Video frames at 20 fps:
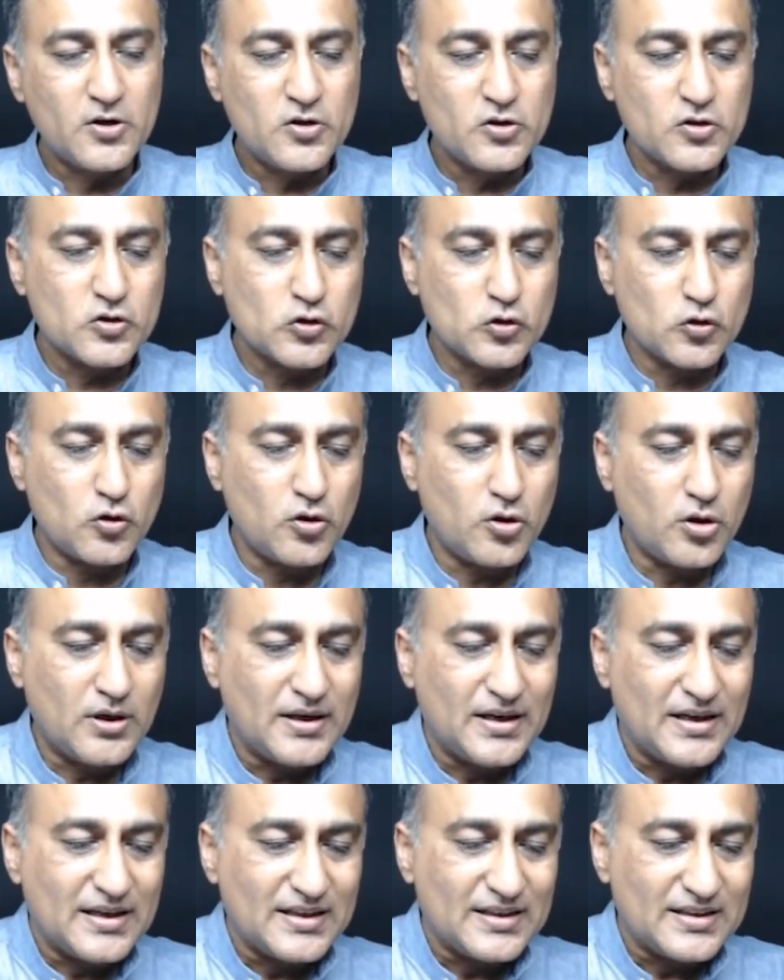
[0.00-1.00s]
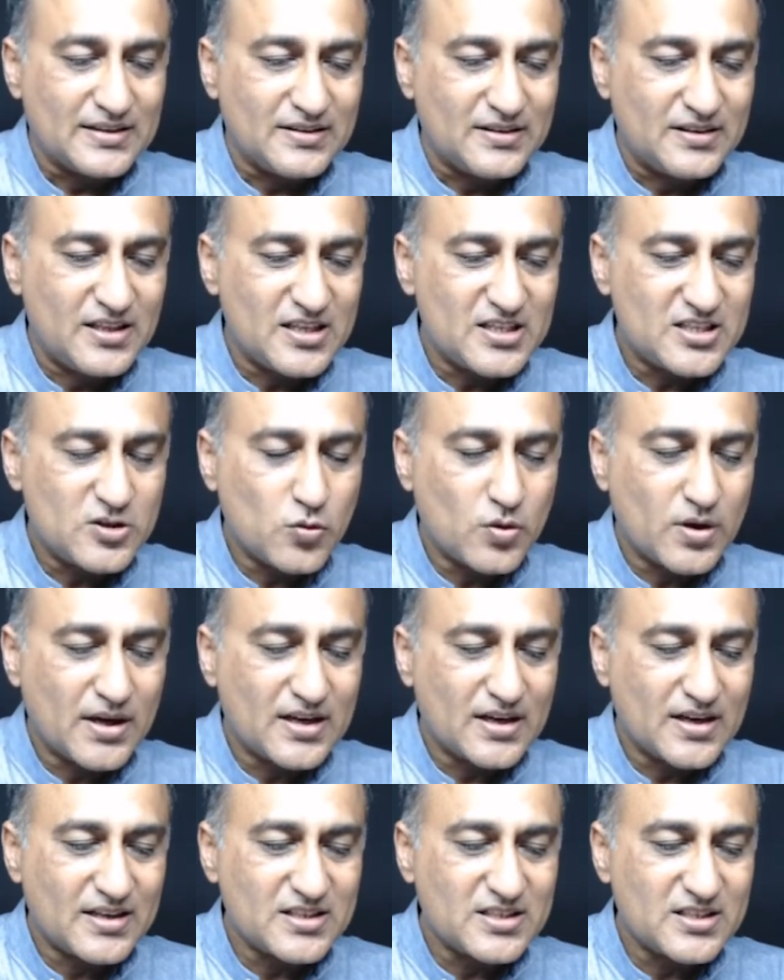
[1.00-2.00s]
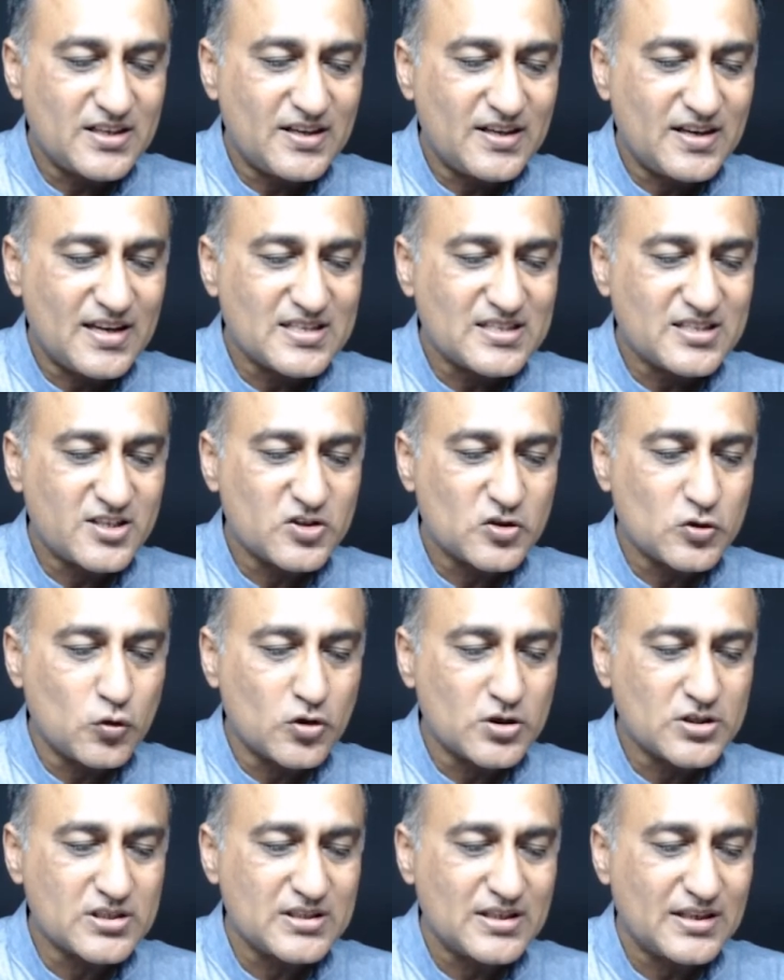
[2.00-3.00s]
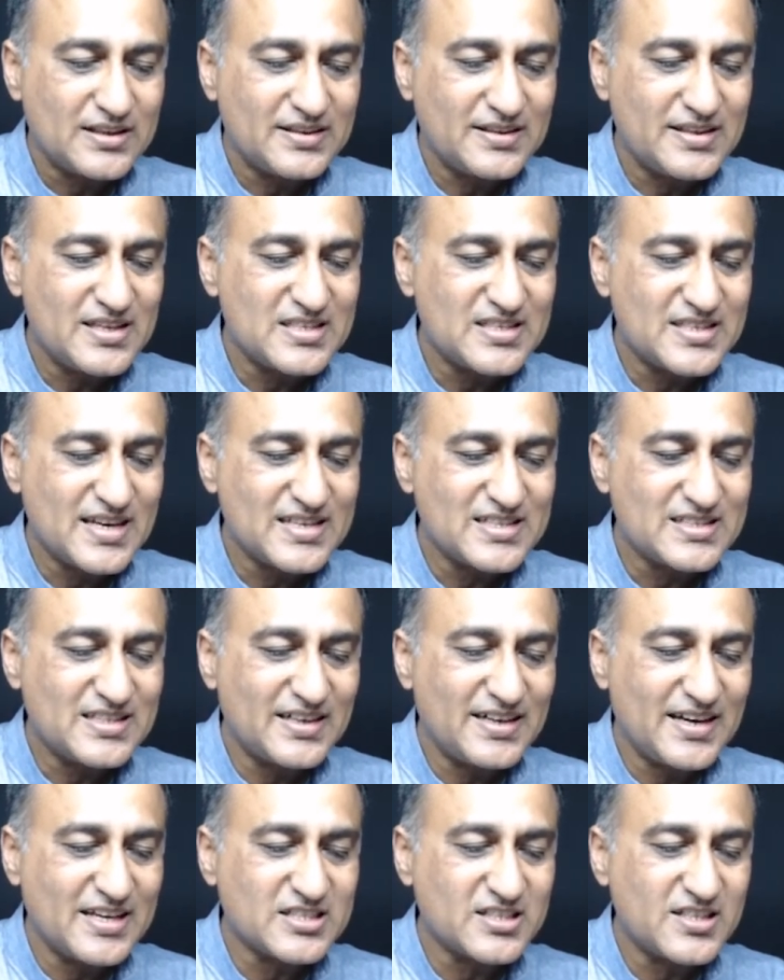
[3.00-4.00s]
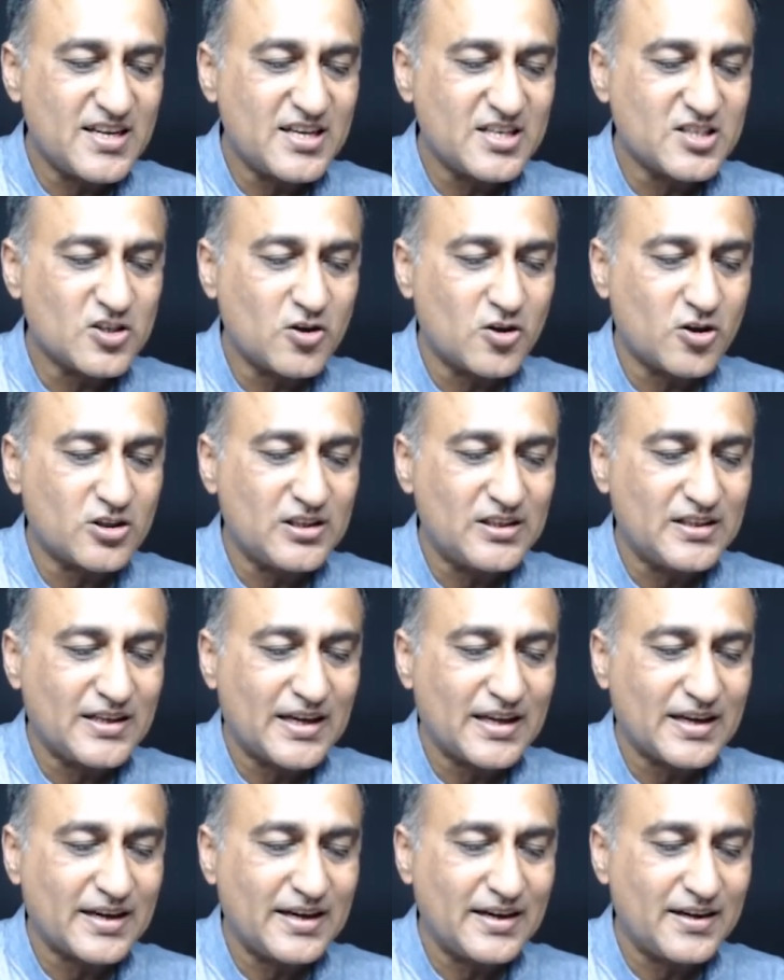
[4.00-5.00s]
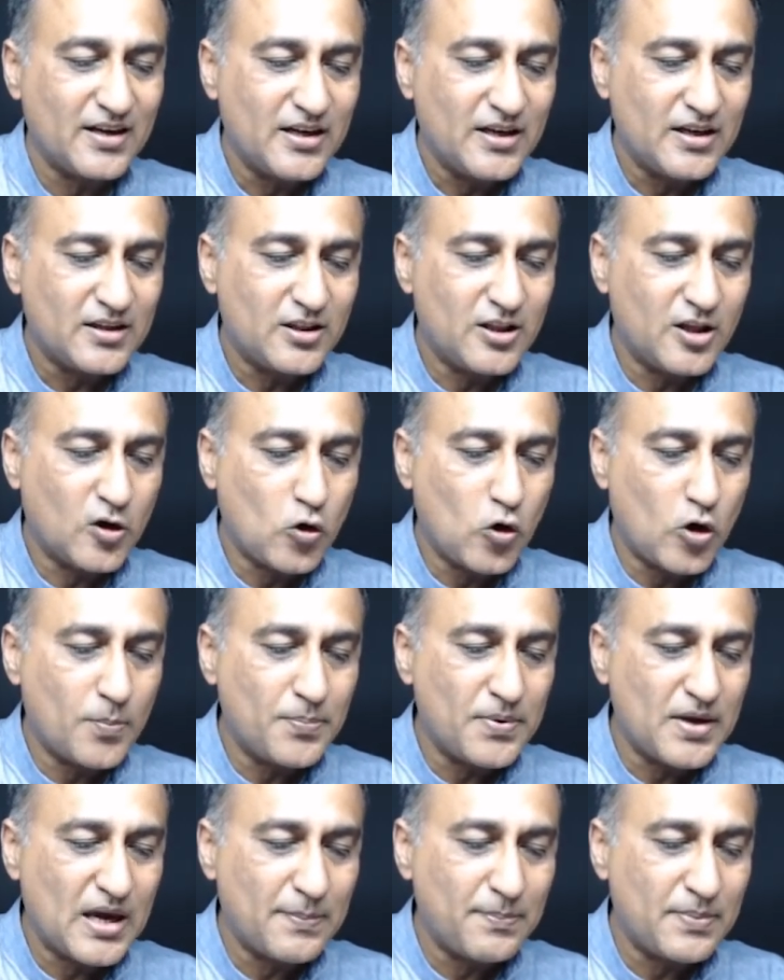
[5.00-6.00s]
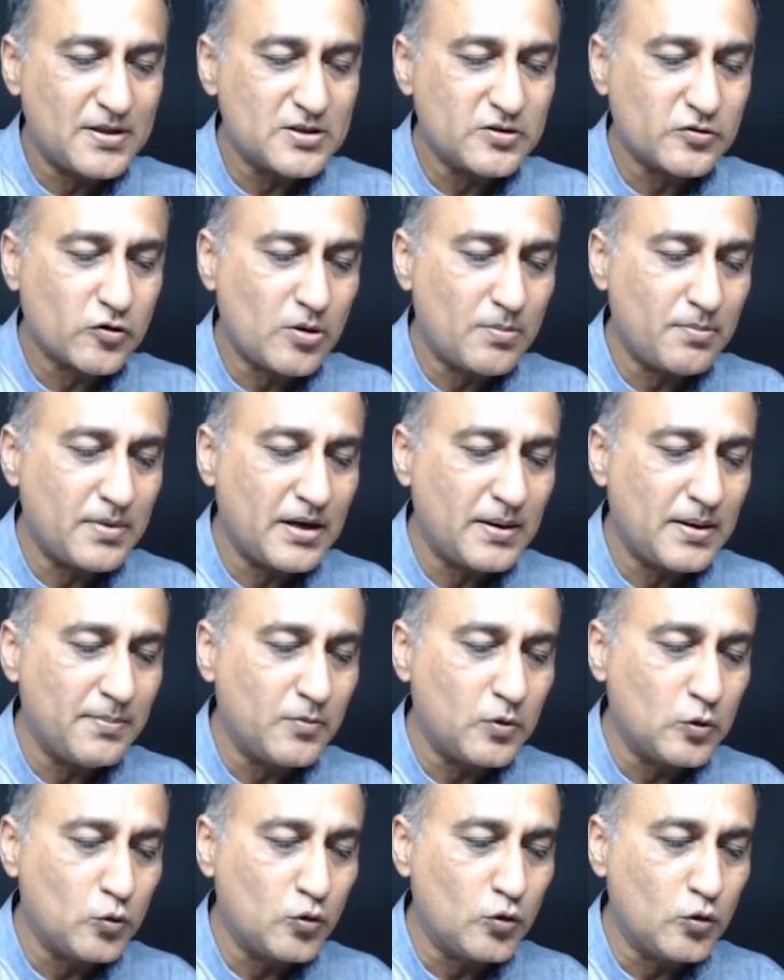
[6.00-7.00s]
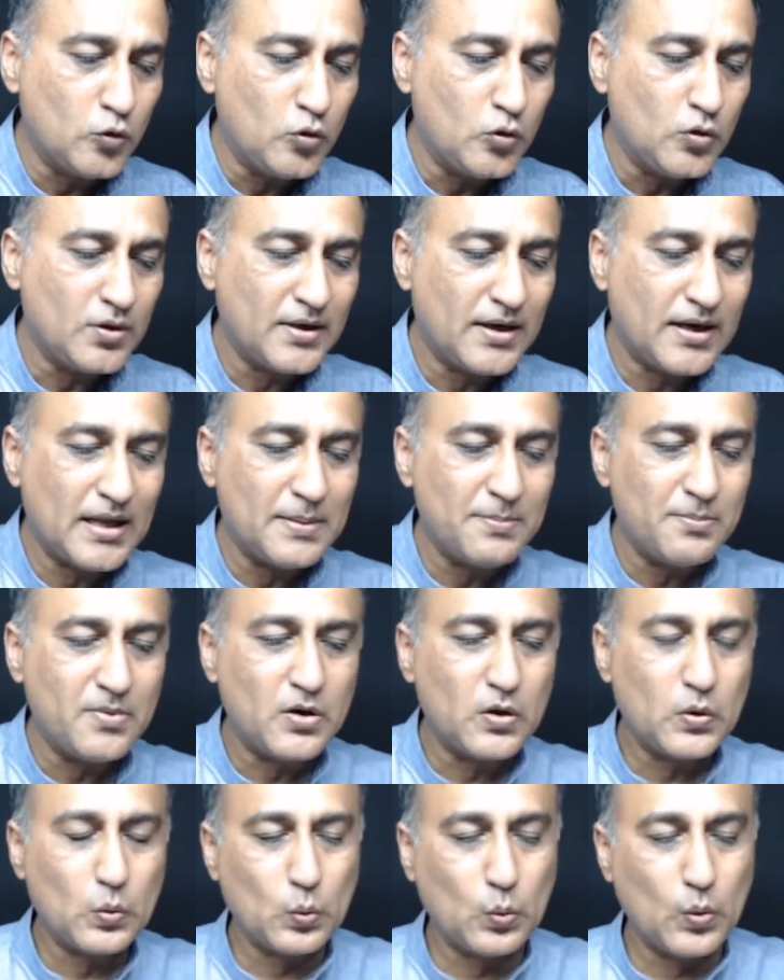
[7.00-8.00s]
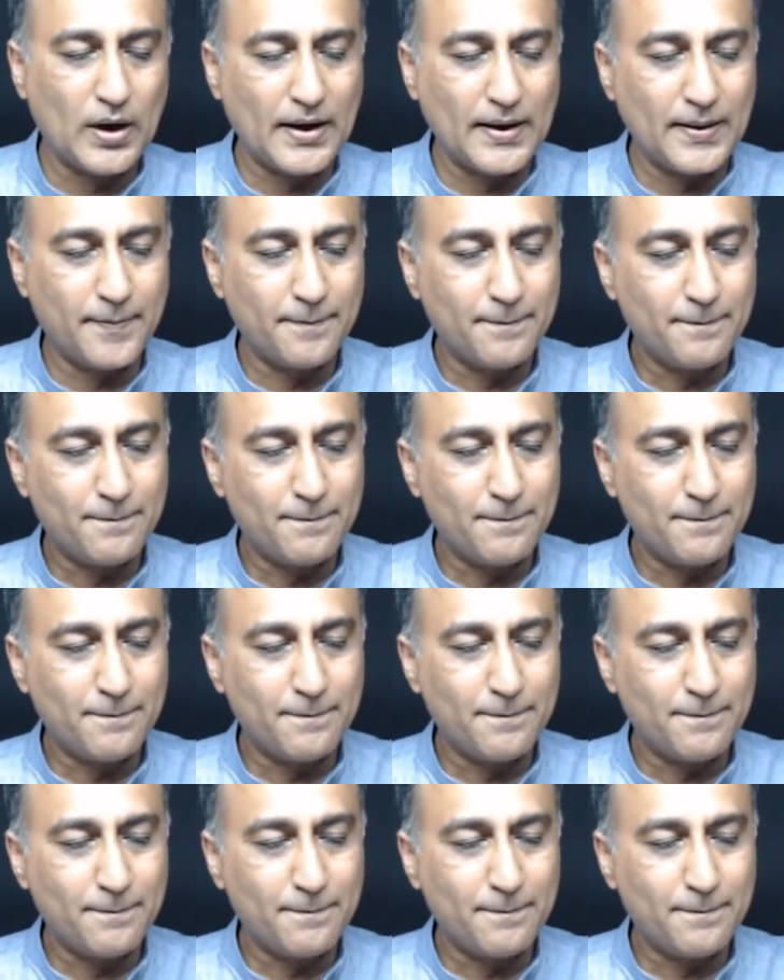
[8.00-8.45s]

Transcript: So this you can consider as the source, this as the destination or the target. The copy happens from name2 to name1.